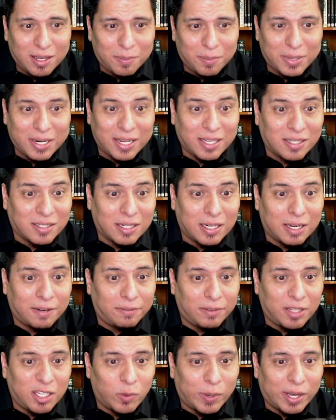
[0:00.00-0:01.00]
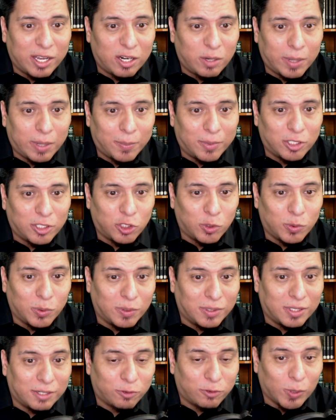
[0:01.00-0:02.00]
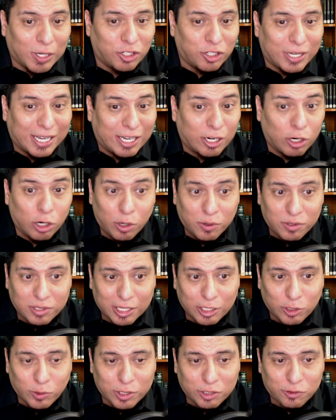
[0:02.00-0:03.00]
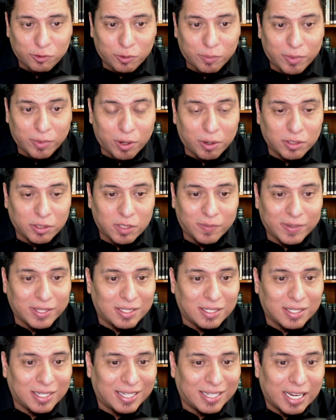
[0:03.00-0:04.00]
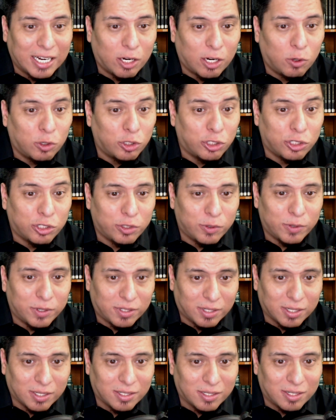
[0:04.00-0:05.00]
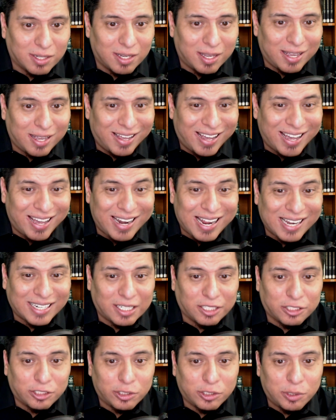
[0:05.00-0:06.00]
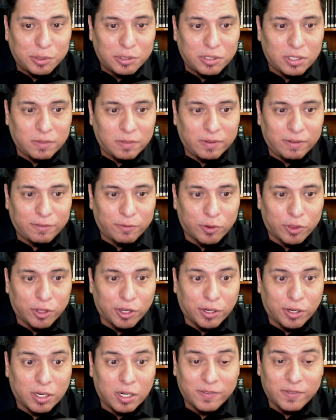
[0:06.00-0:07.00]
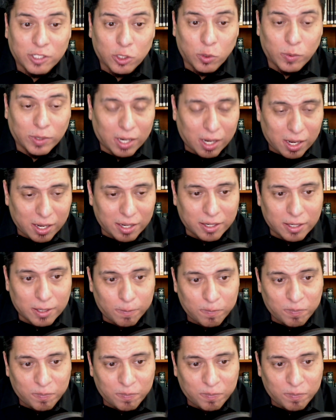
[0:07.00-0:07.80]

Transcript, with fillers: but he has enough leeway to be able to differentiate Earth's interests from those of its gecko suzerains and act exclusively for the good of his own kind.